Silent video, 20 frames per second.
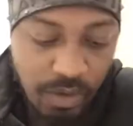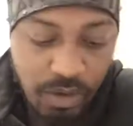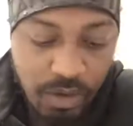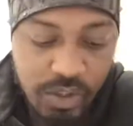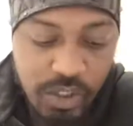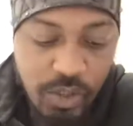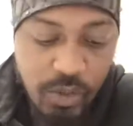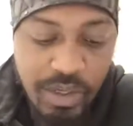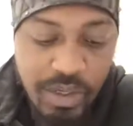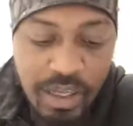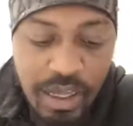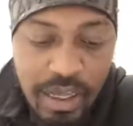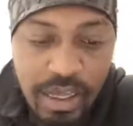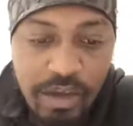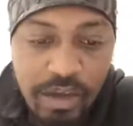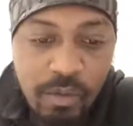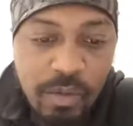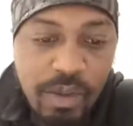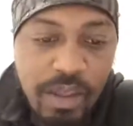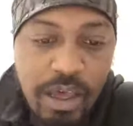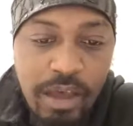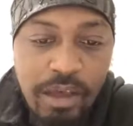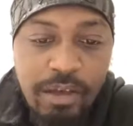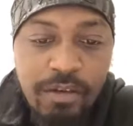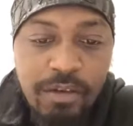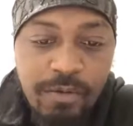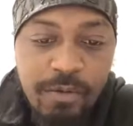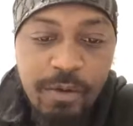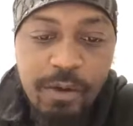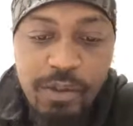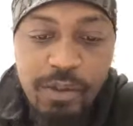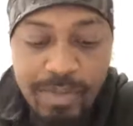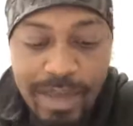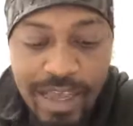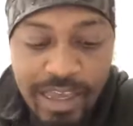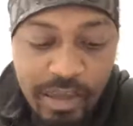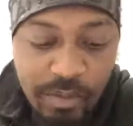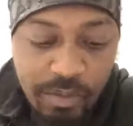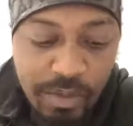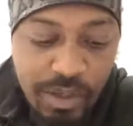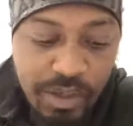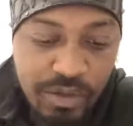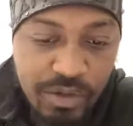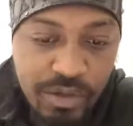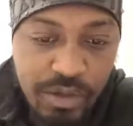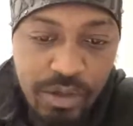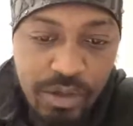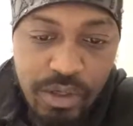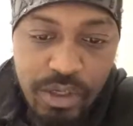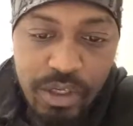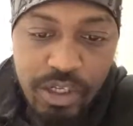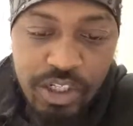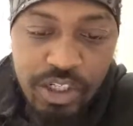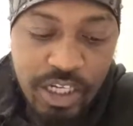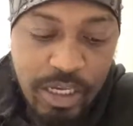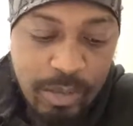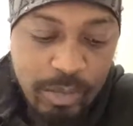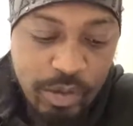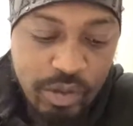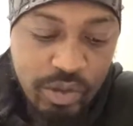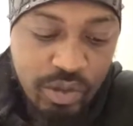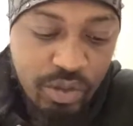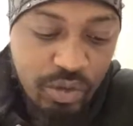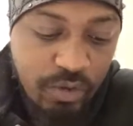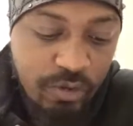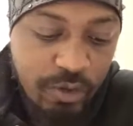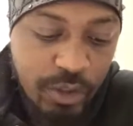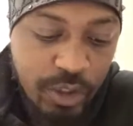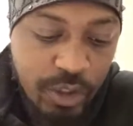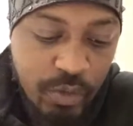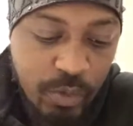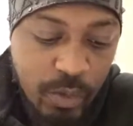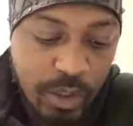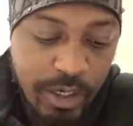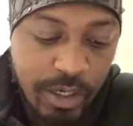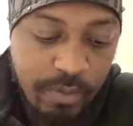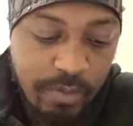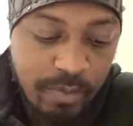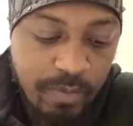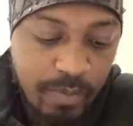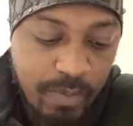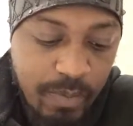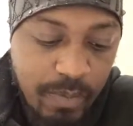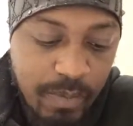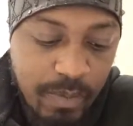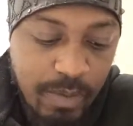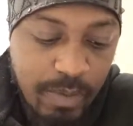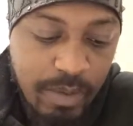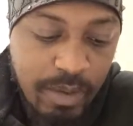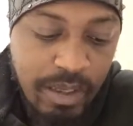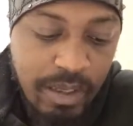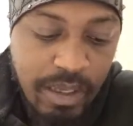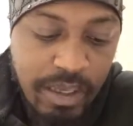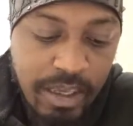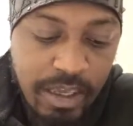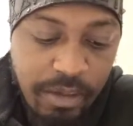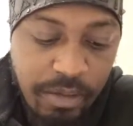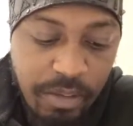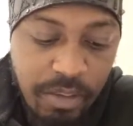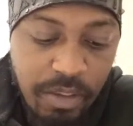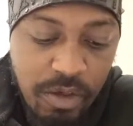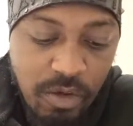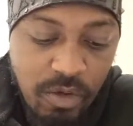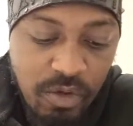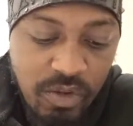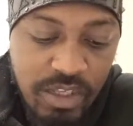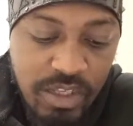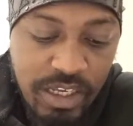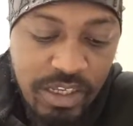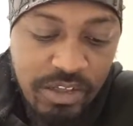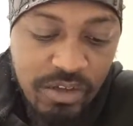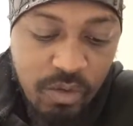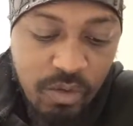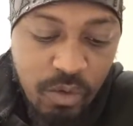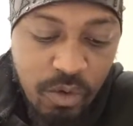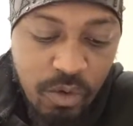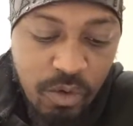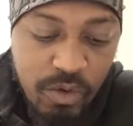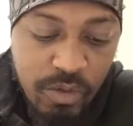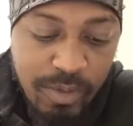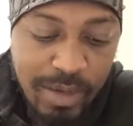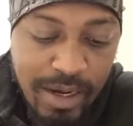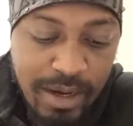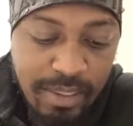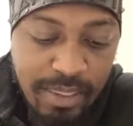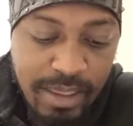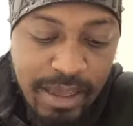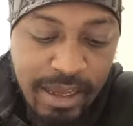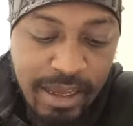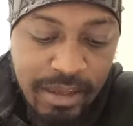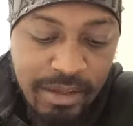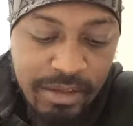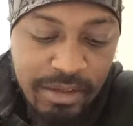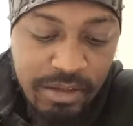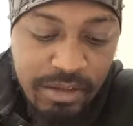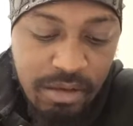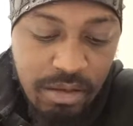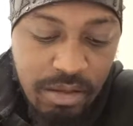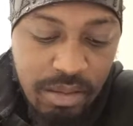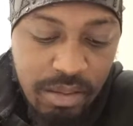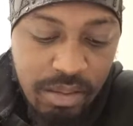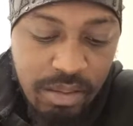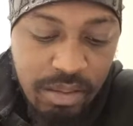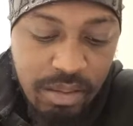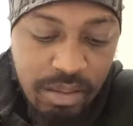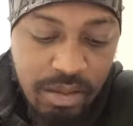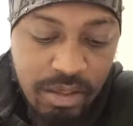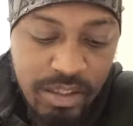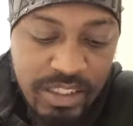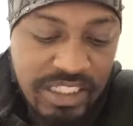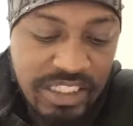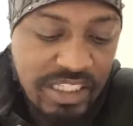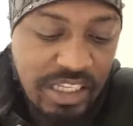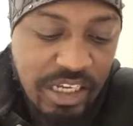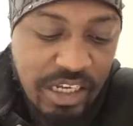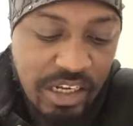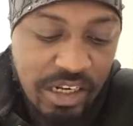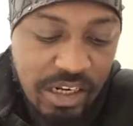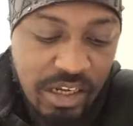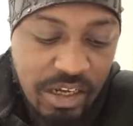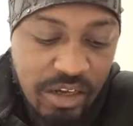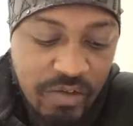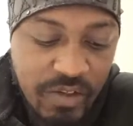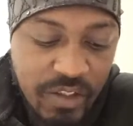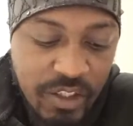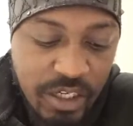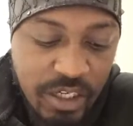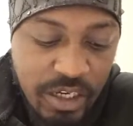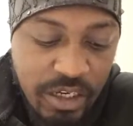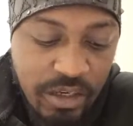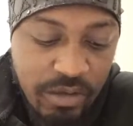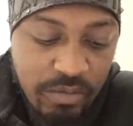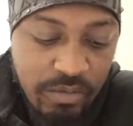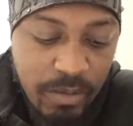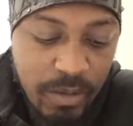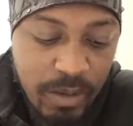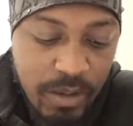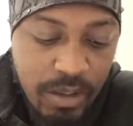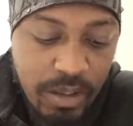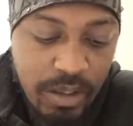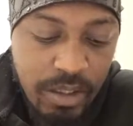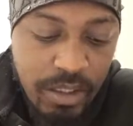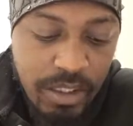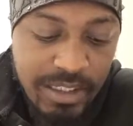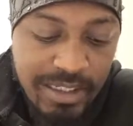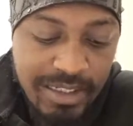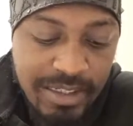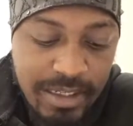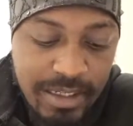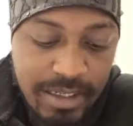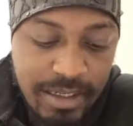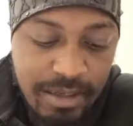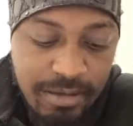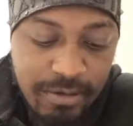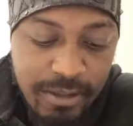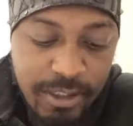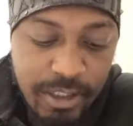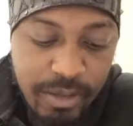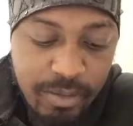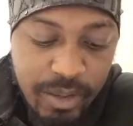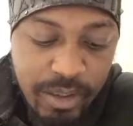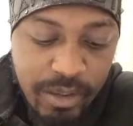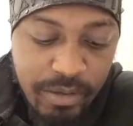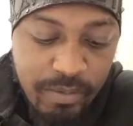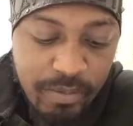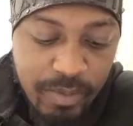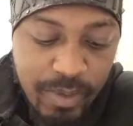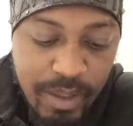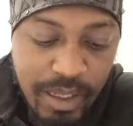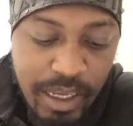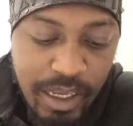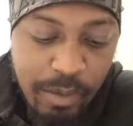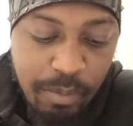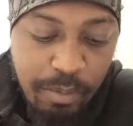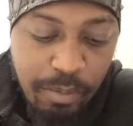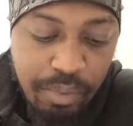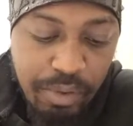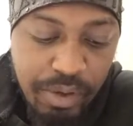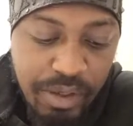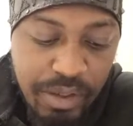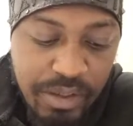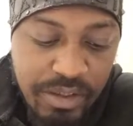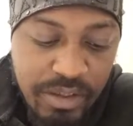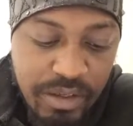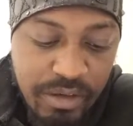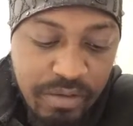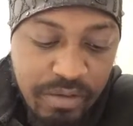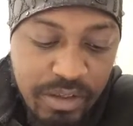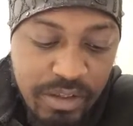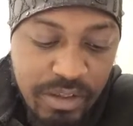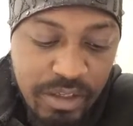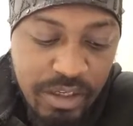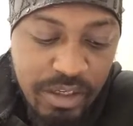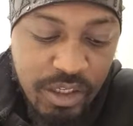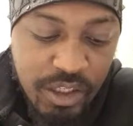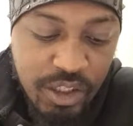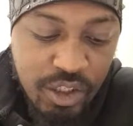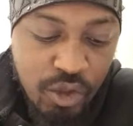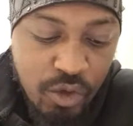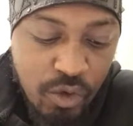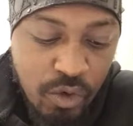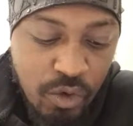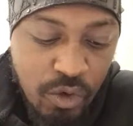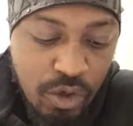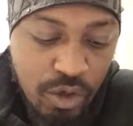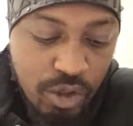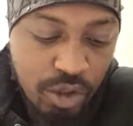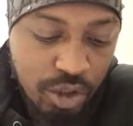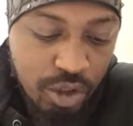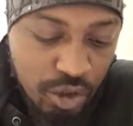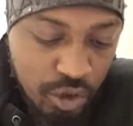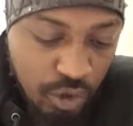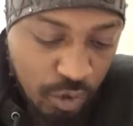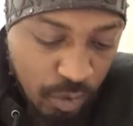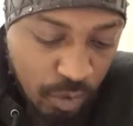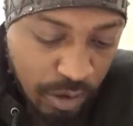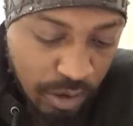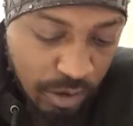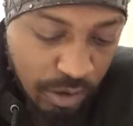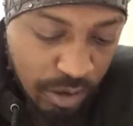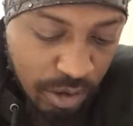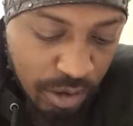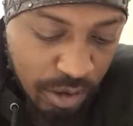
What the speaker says: So we got First Maccabees Chapter 2, verse 1. In those days arose Mattathias, the son of John, the son of Simeon, a priest of the son of Joarib